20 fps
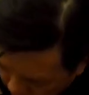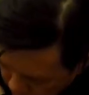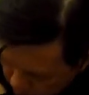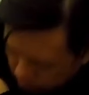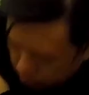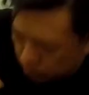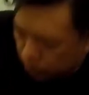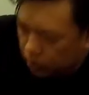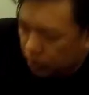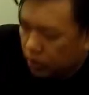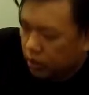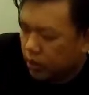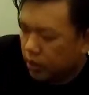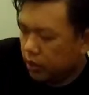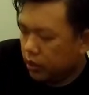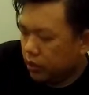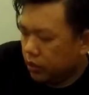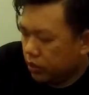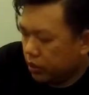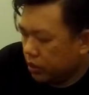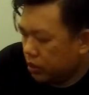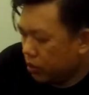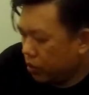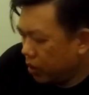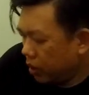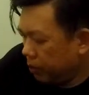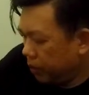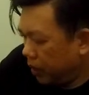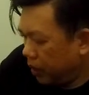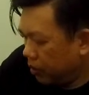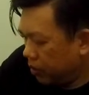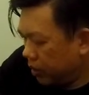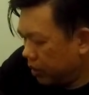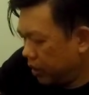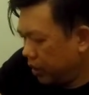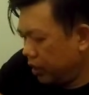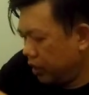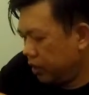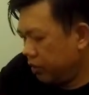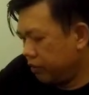Oh, this was quite big already.
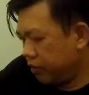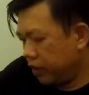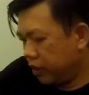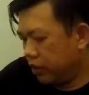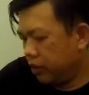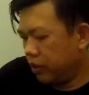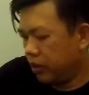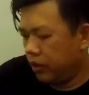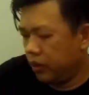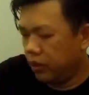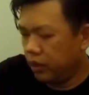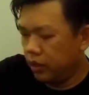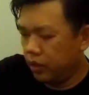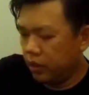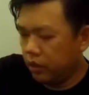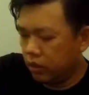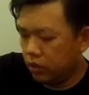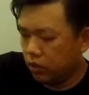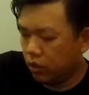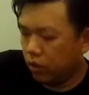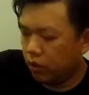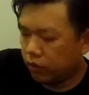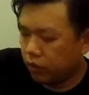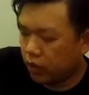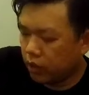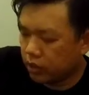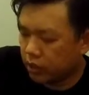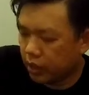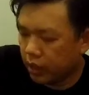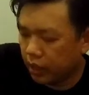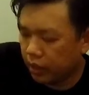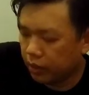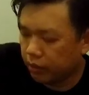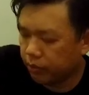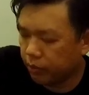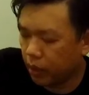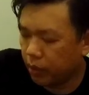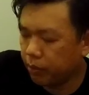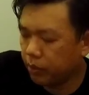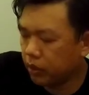Very good. So of course, right,
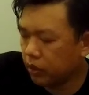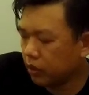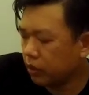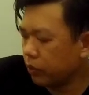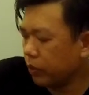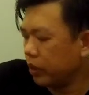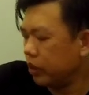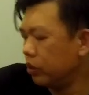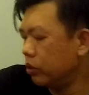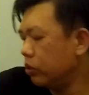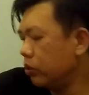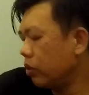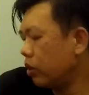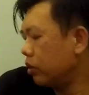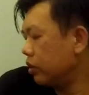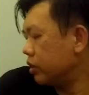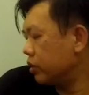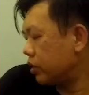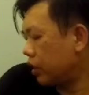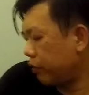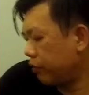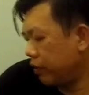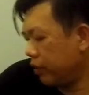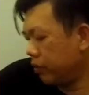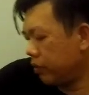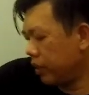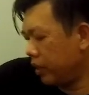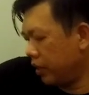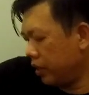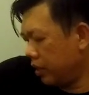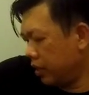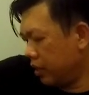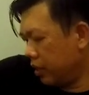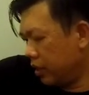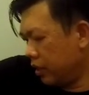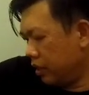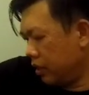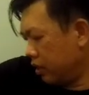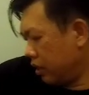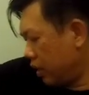remember when you do all the stuffing, right,
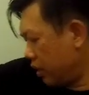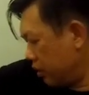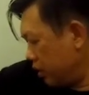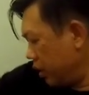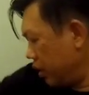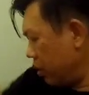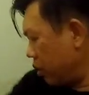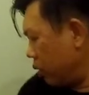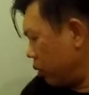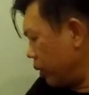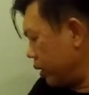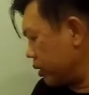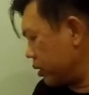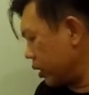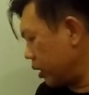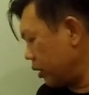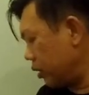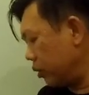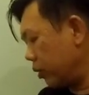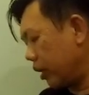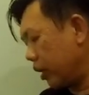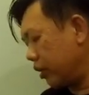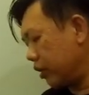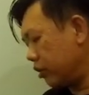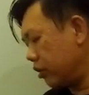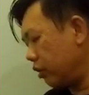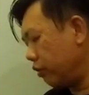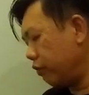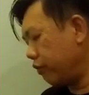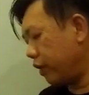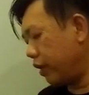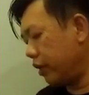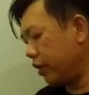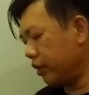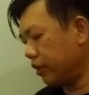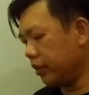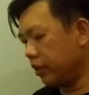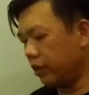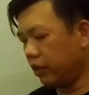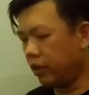I think always you can actually find
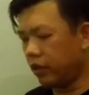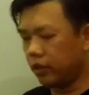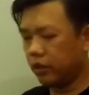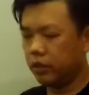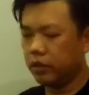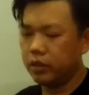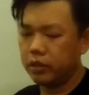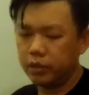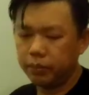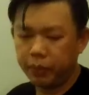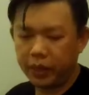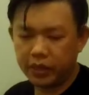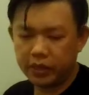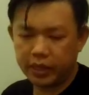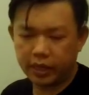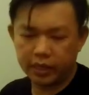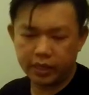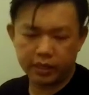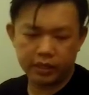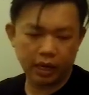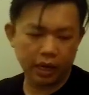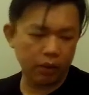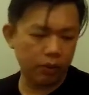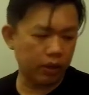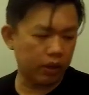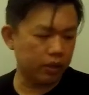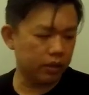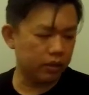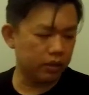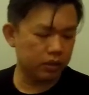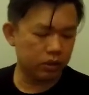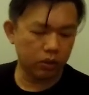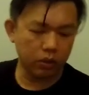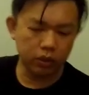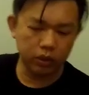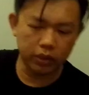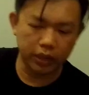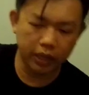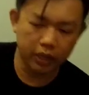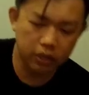a lot of space at the side one. So
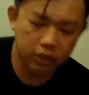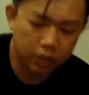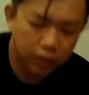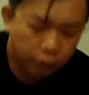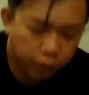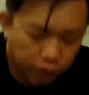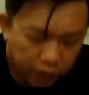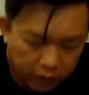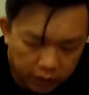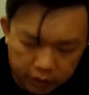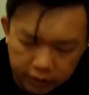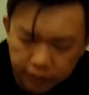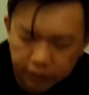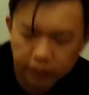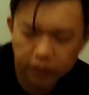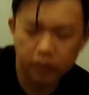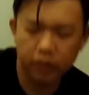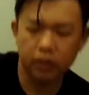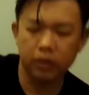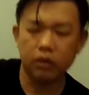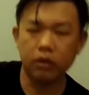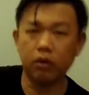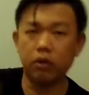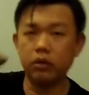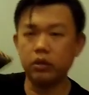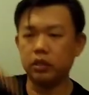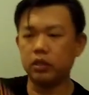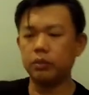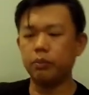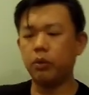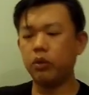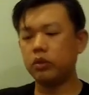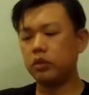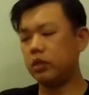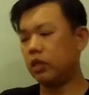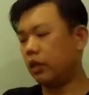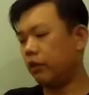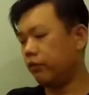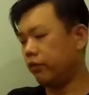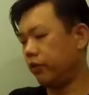you can actually fit all the small
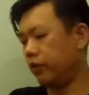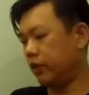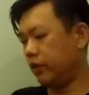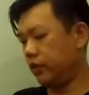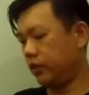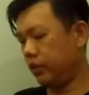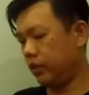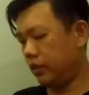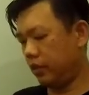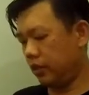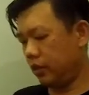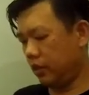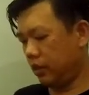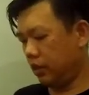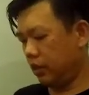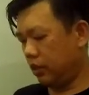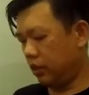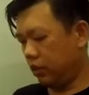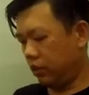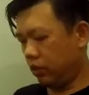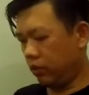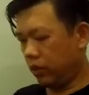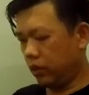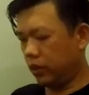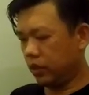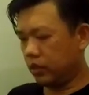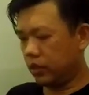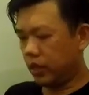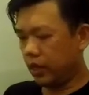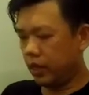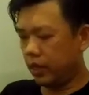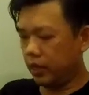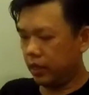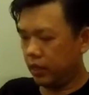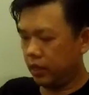stuff to the side.